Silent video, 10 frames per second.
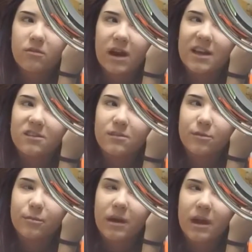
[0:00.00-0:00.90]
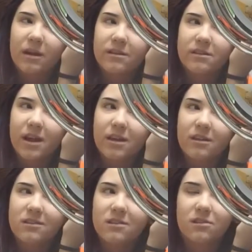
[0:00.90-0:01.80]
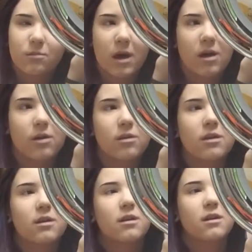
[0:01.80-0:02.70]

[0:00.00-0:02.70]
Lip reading: advice from hairstylists as well.